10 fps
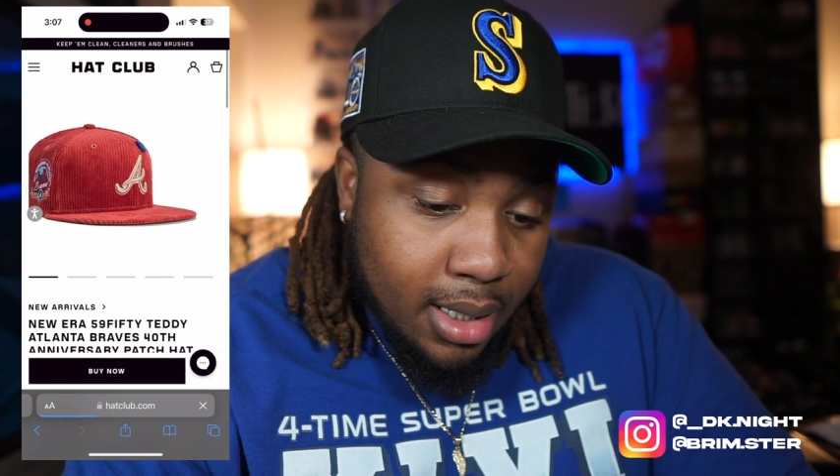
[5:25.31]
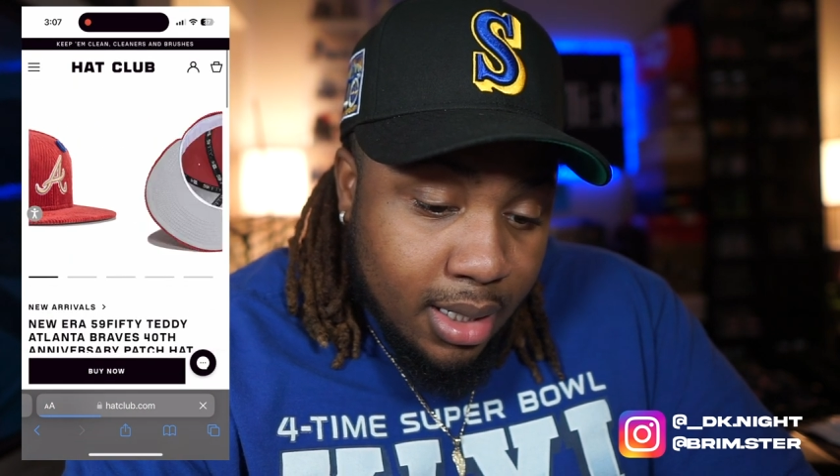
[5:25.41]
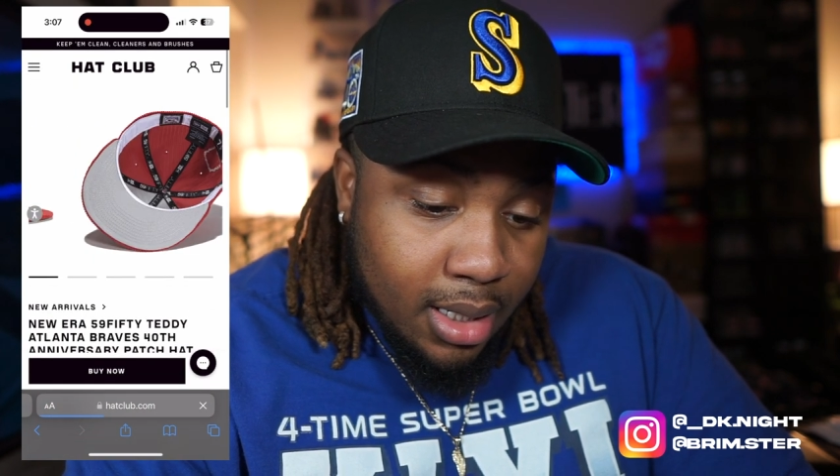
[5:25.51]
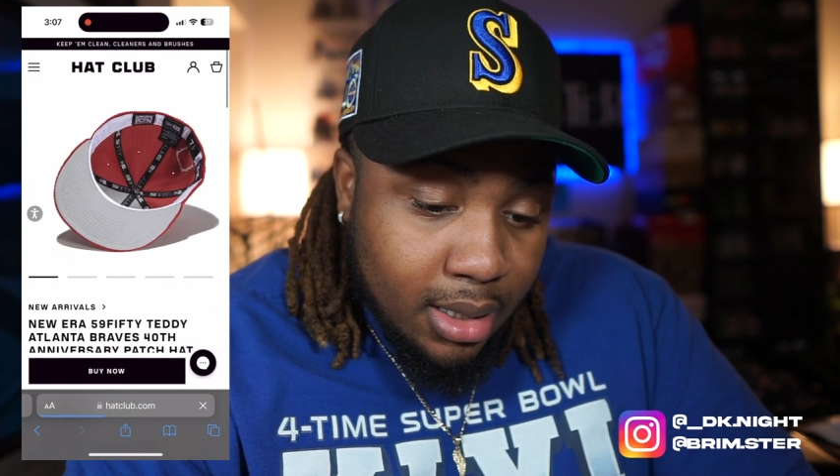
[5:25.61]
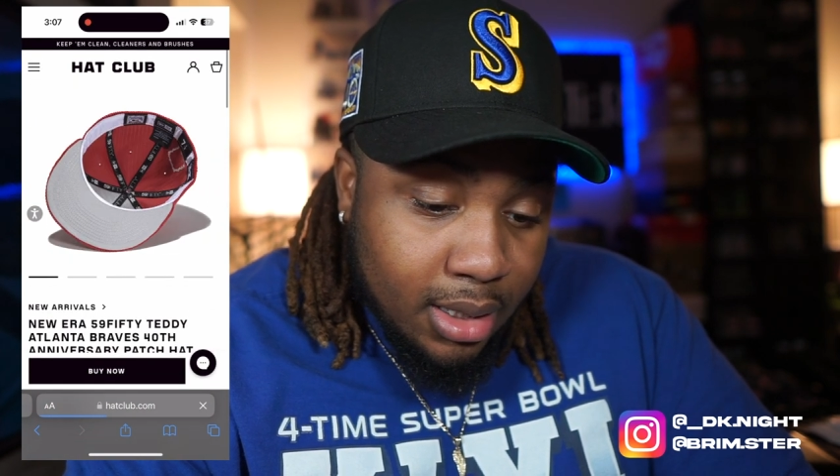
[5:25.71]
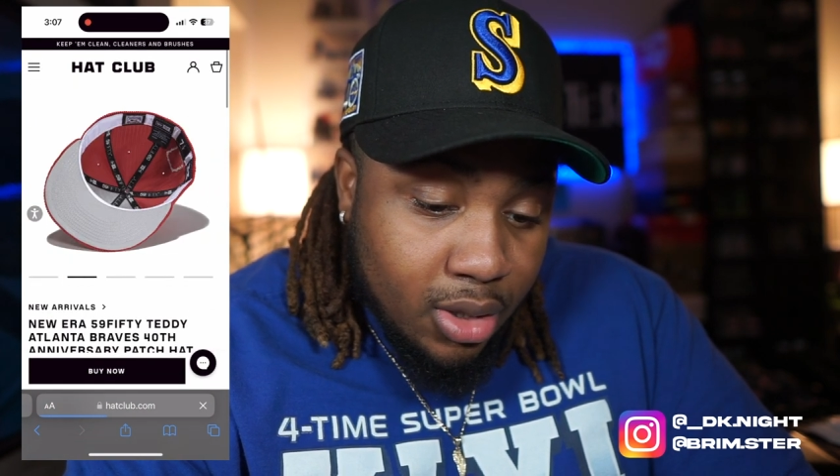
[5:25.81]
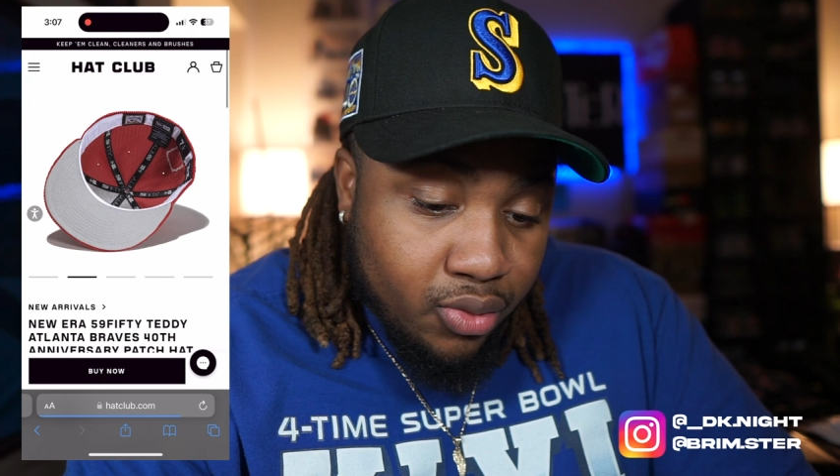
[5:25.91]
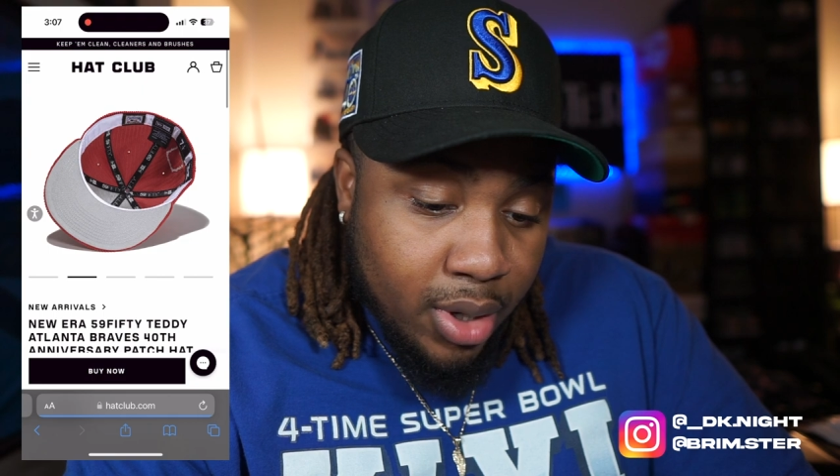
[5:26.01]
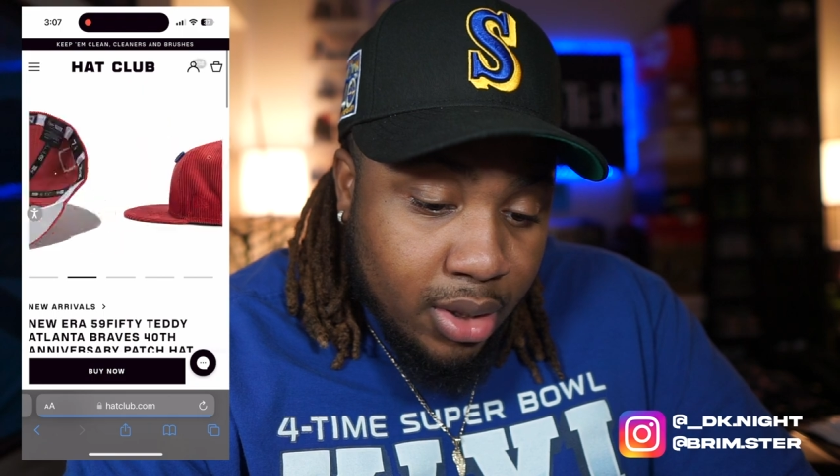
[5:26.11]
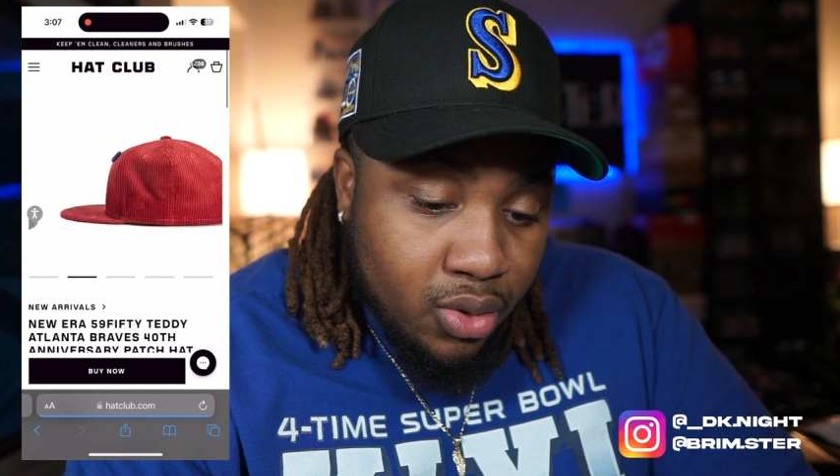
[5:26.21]
and I think a
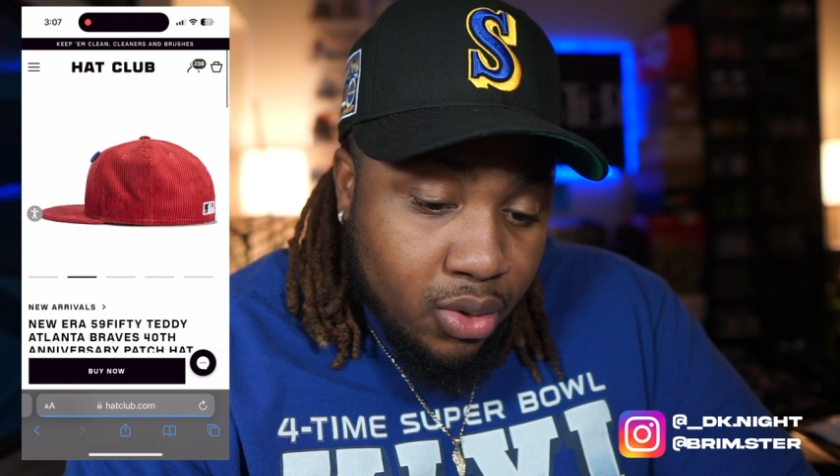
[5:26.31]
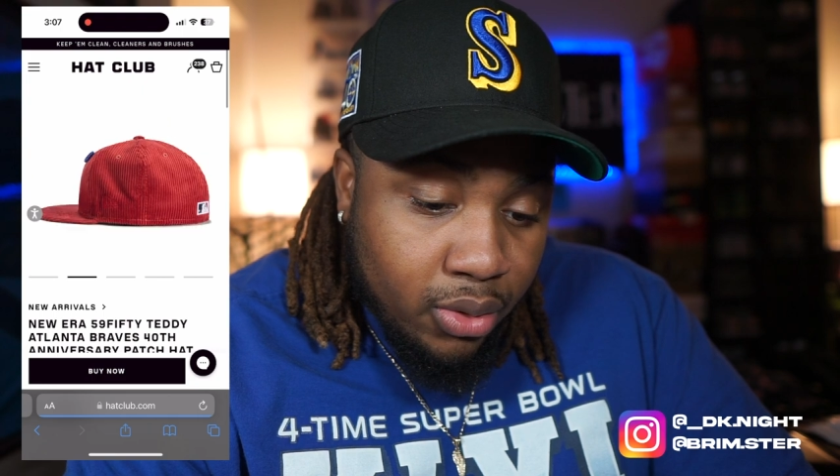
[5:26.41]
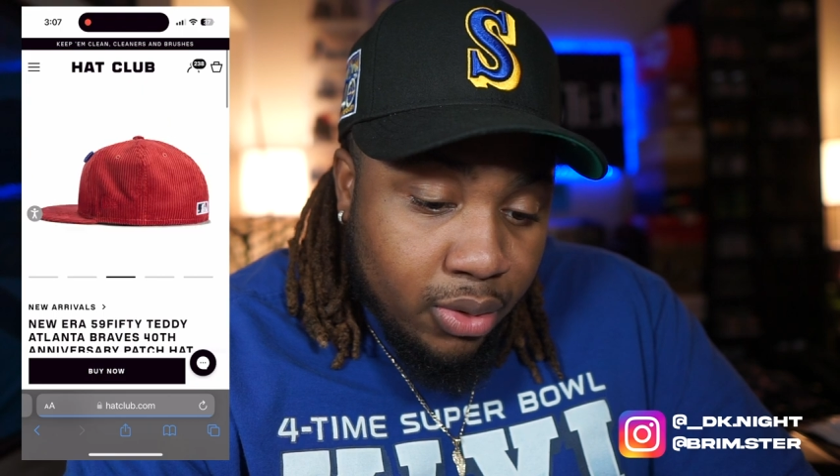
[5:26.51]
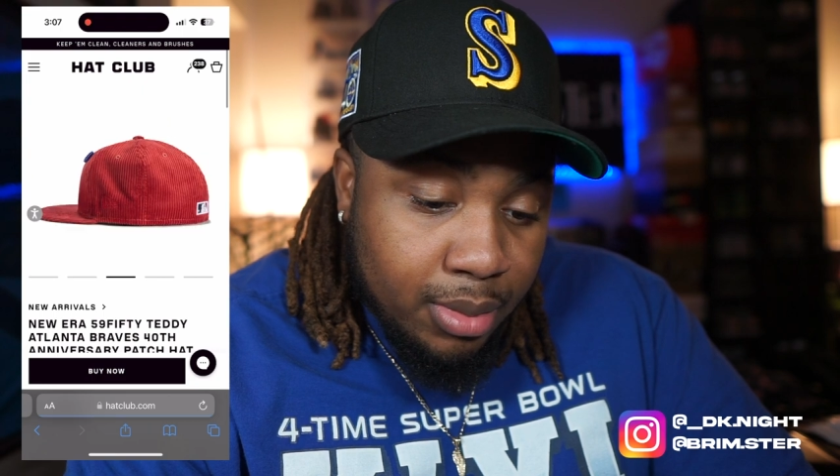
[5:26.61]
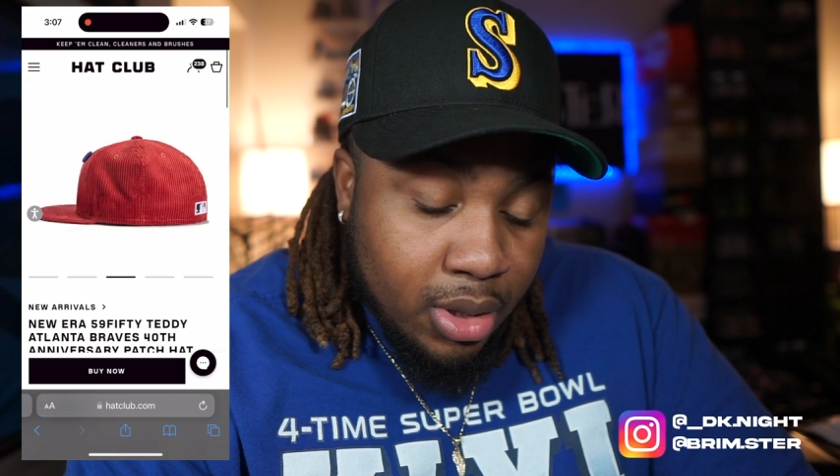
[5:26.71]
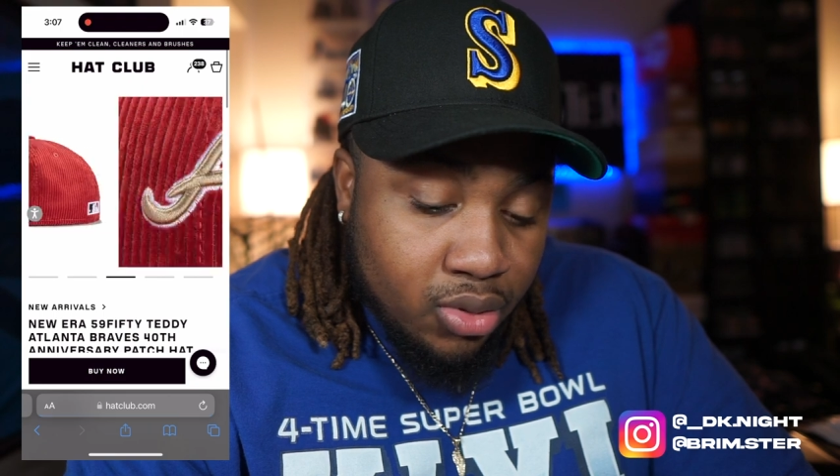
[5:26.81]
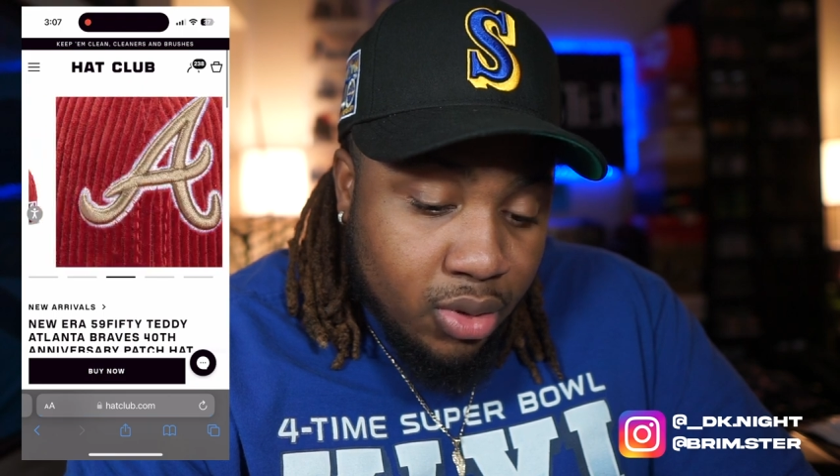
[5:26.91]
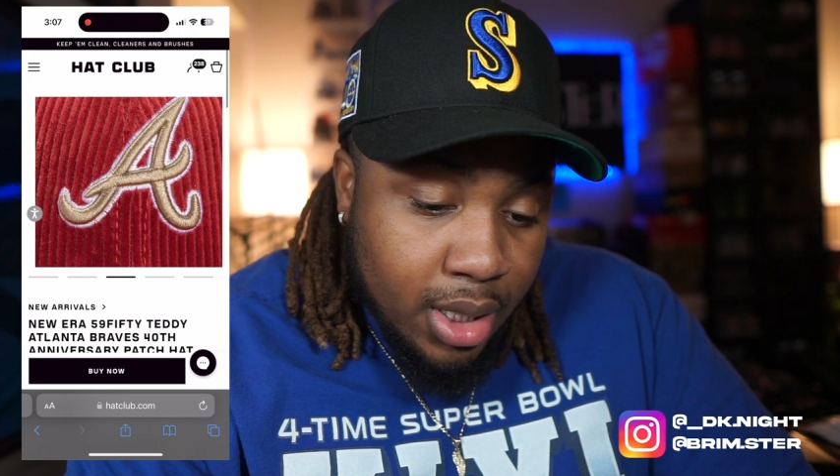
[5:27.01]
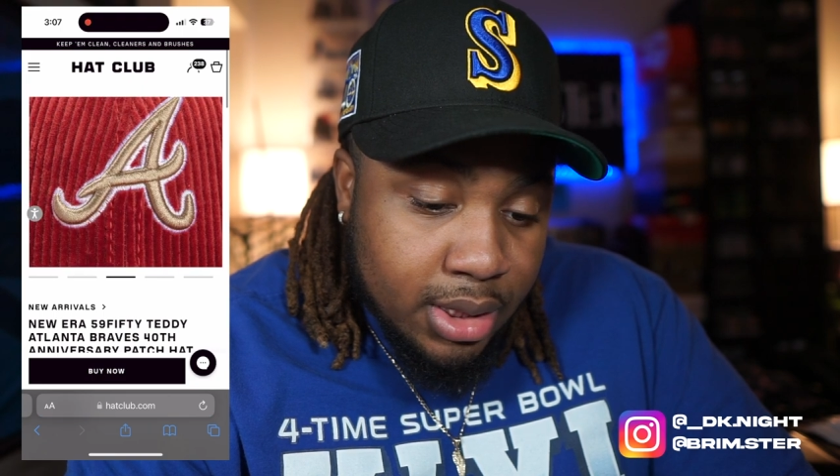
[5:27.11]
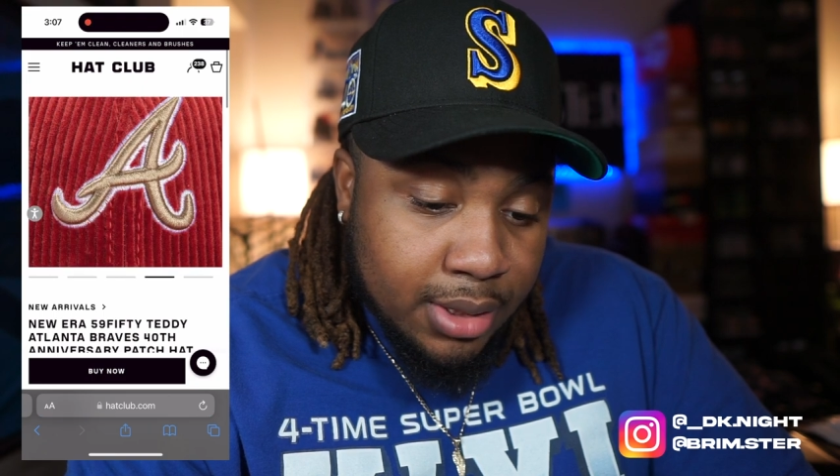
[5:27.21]
red corduroy would be
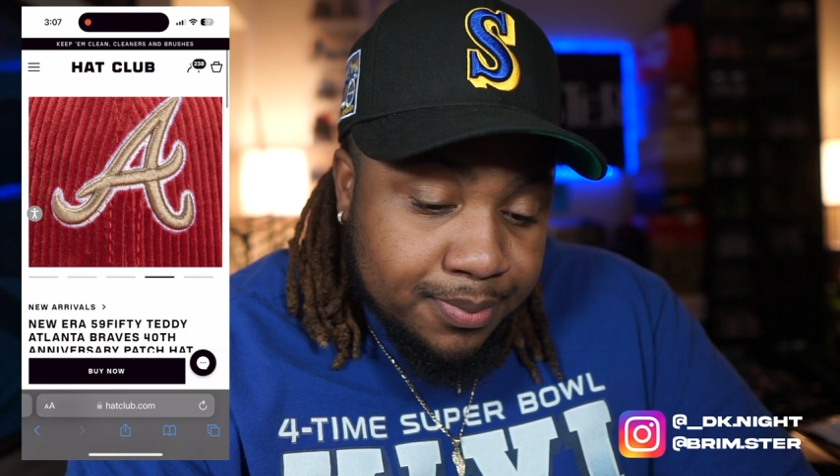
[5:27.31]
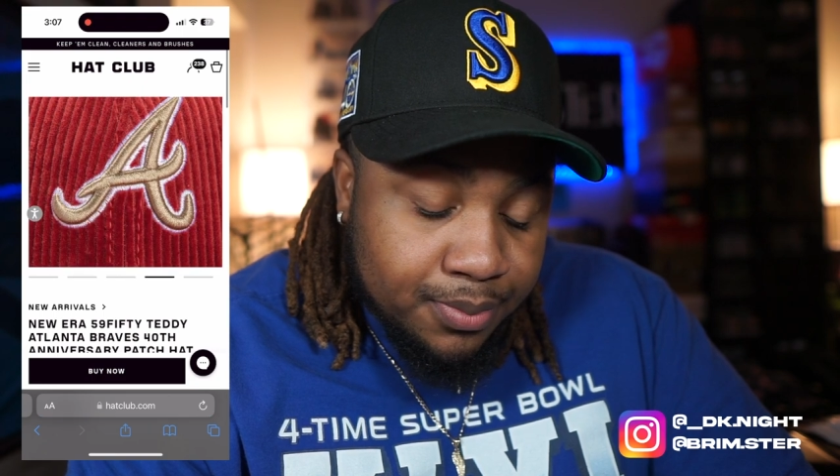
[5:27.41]
crazy.